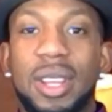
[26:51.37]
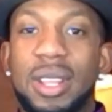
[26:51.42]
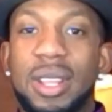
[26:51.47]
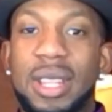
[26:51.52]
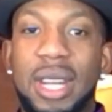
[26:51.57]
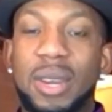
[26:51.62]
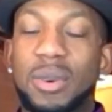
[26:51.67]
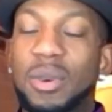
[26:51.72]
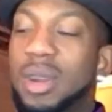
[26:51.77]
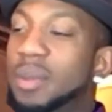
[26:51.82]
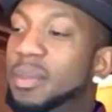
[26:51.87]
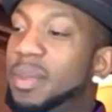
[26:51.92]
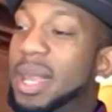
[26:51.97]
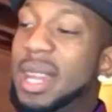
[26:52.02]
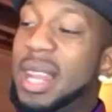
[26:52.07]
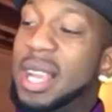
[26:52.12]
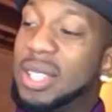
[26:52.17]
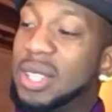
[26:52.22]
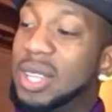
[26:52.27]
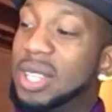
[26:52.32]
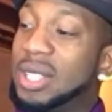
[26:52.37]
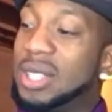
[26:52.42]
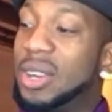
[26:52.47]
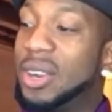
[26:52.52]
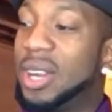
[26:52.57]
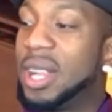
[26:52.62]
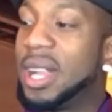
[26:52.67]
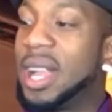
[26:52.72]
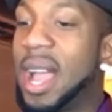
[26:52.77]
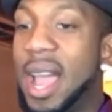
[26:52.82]
They don't want to be next to these
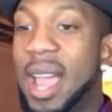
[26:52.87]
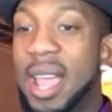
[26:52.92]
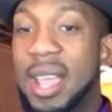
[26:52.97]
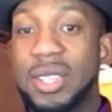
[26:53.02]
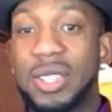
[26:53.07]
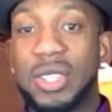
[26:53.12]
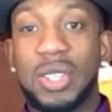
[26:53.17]
dirty guys.